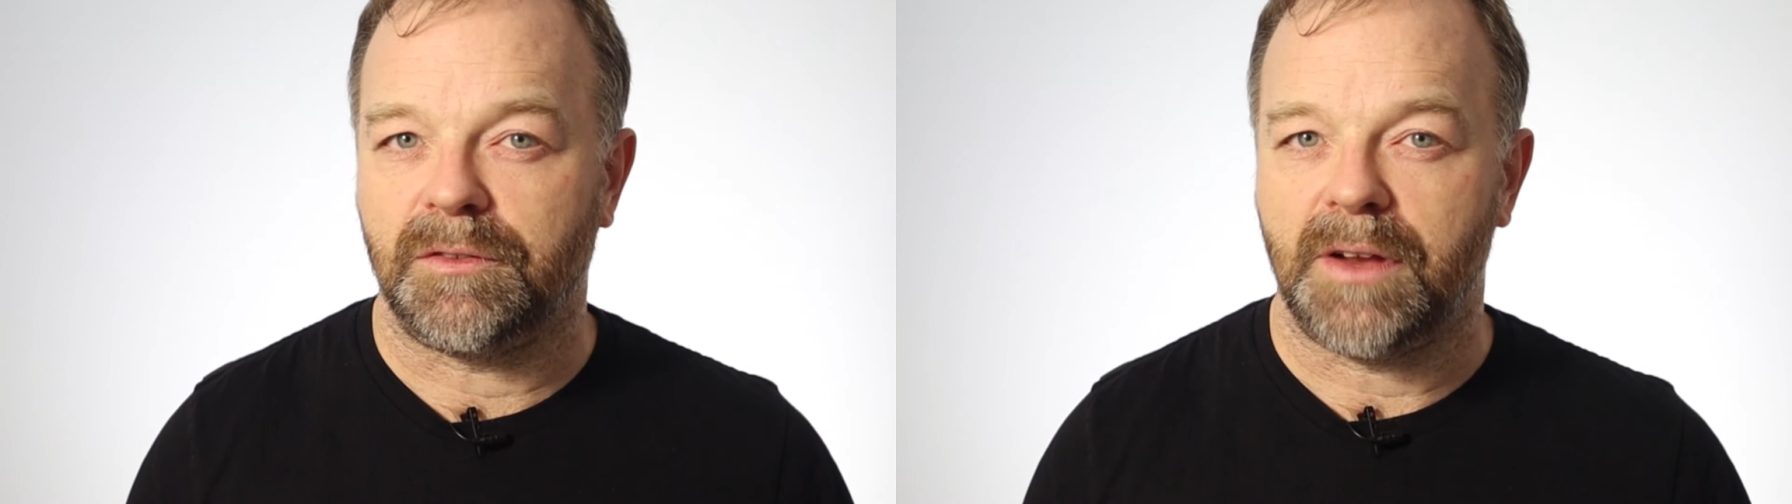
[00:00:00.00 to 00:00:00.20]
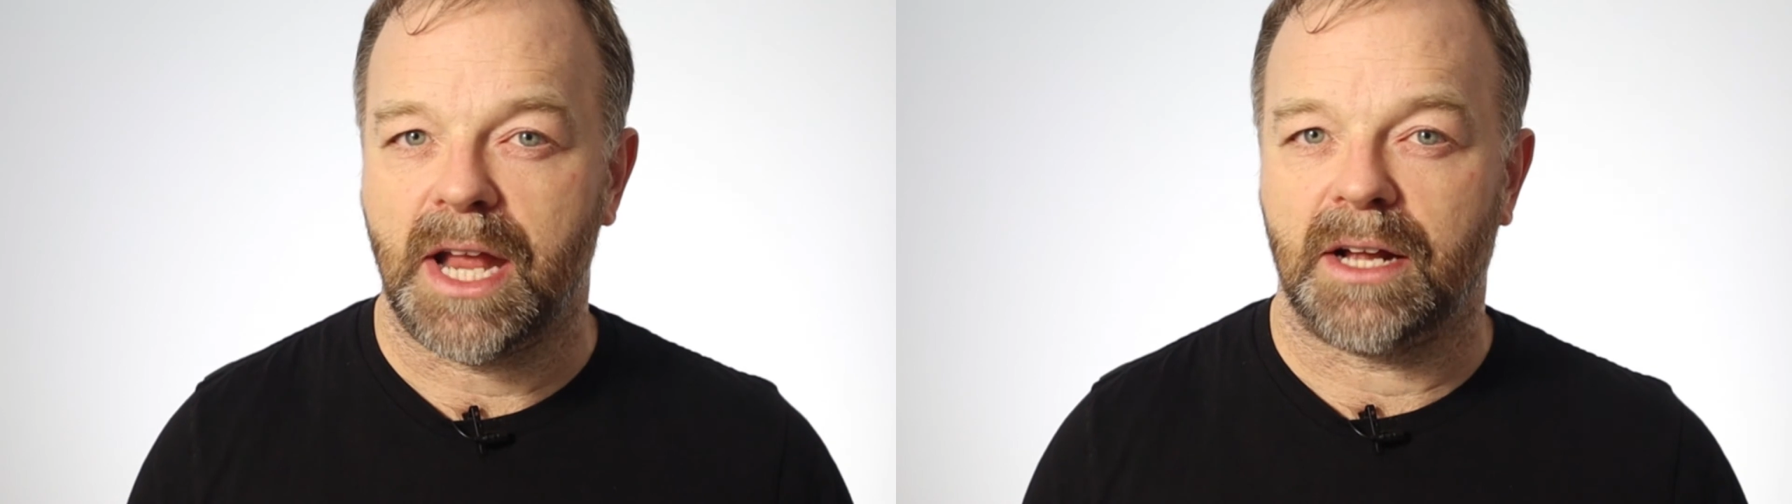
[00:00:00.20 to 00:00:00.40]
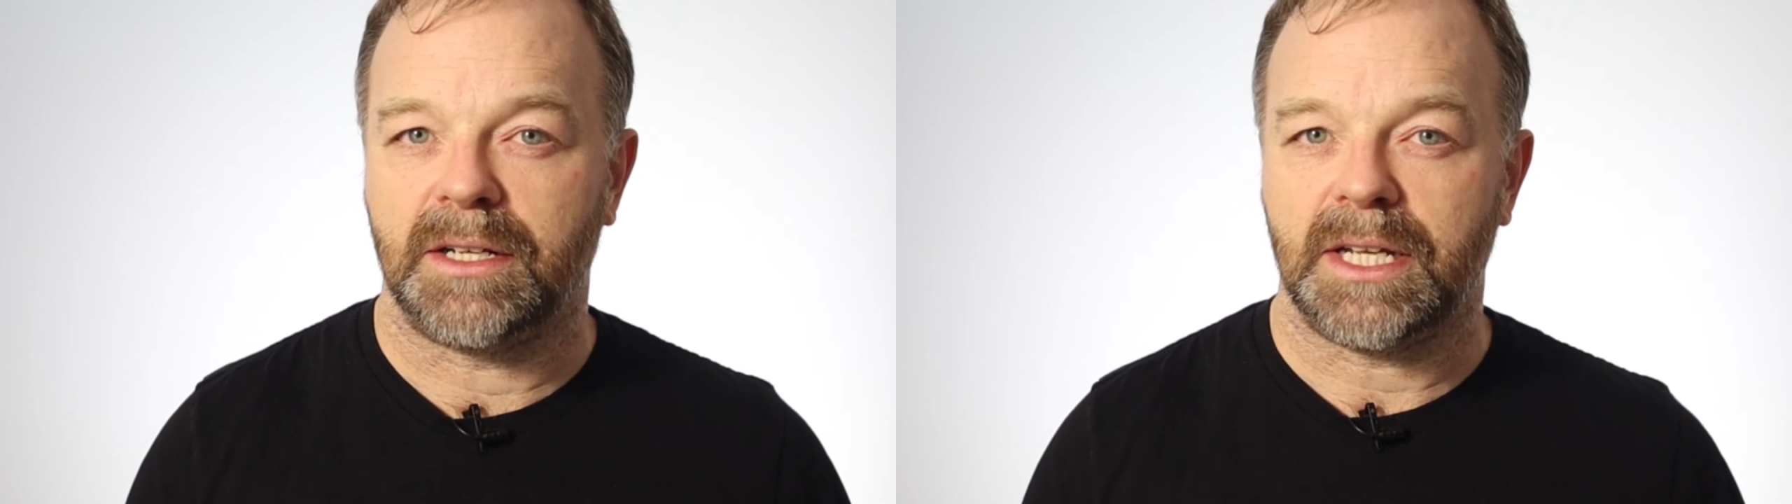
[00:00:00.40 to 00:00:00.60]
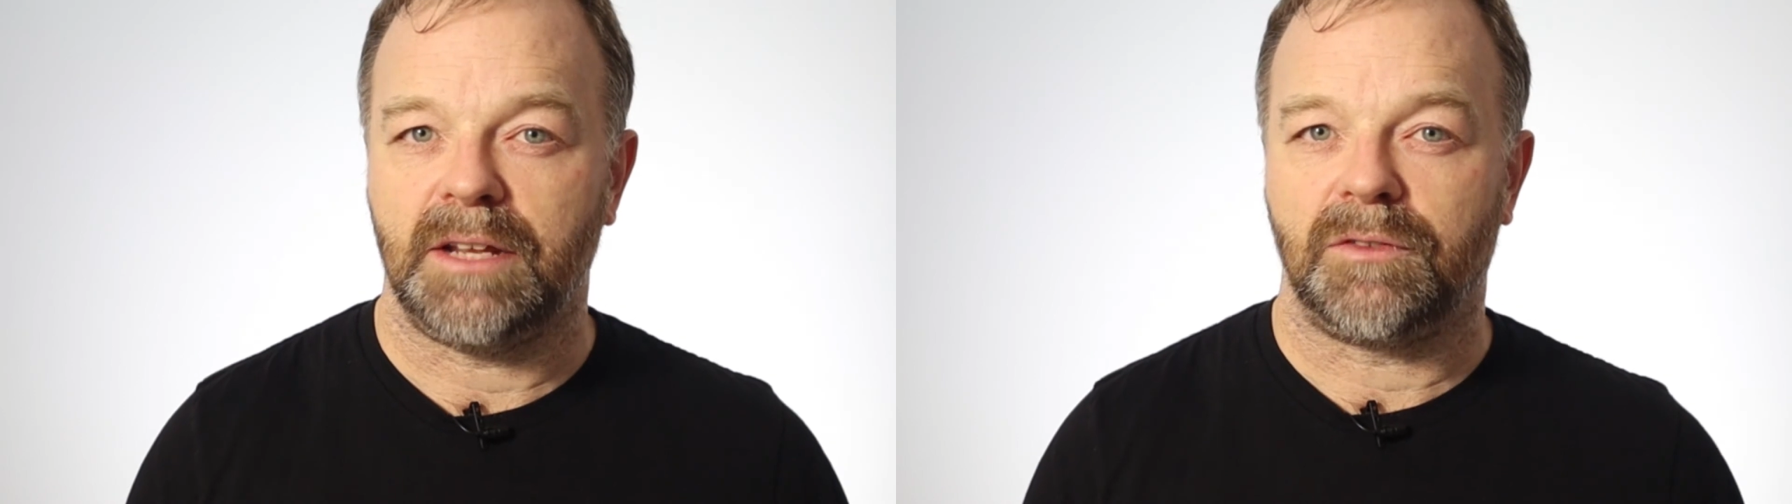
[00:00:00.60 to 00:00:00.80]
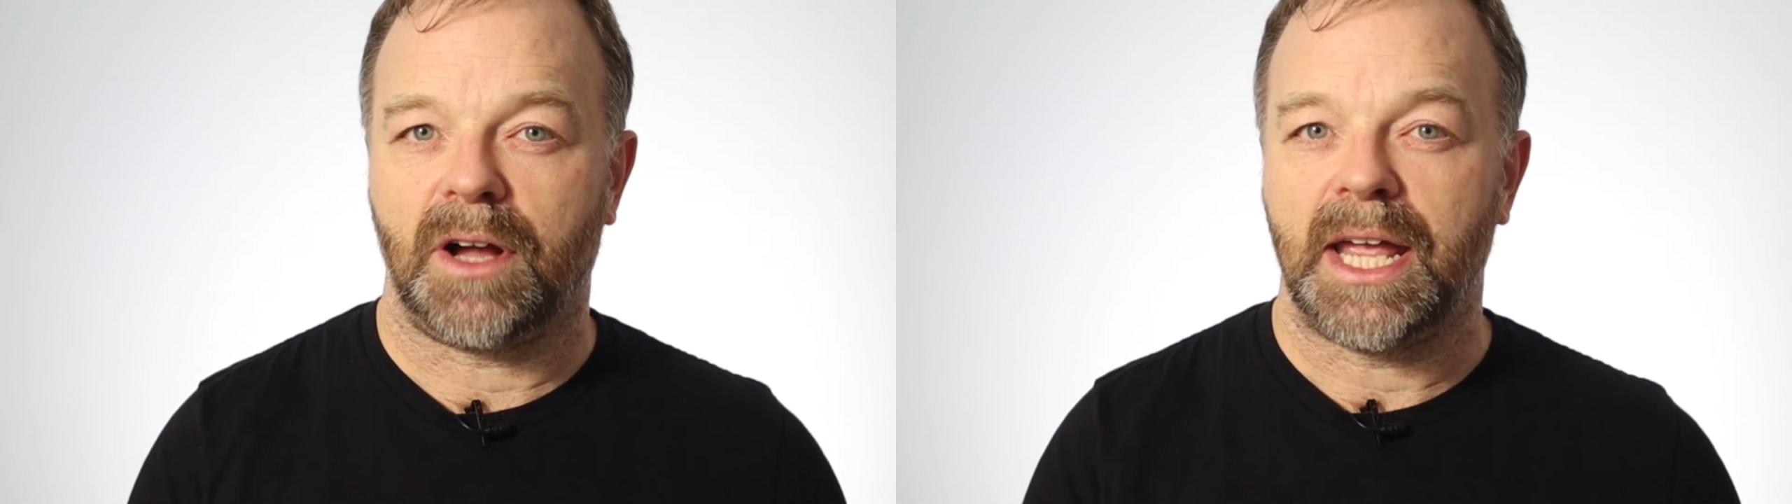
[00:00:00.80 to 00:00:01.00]
found
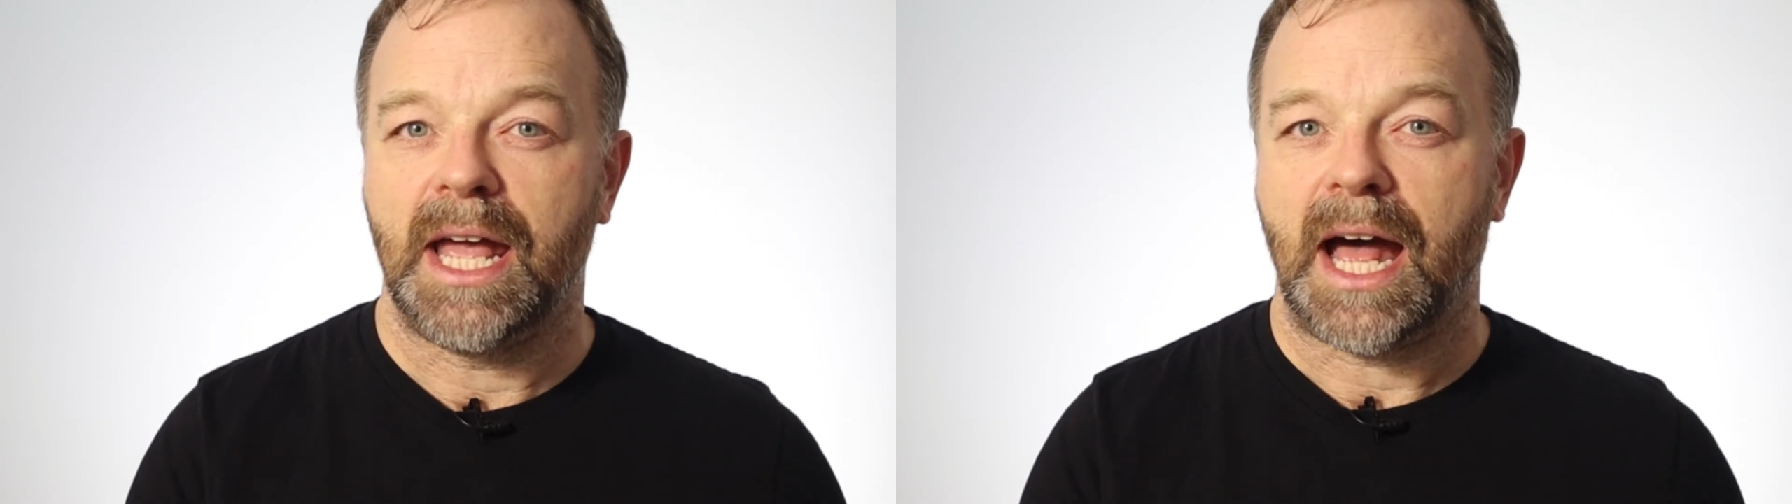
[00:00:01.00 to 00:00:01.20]
if I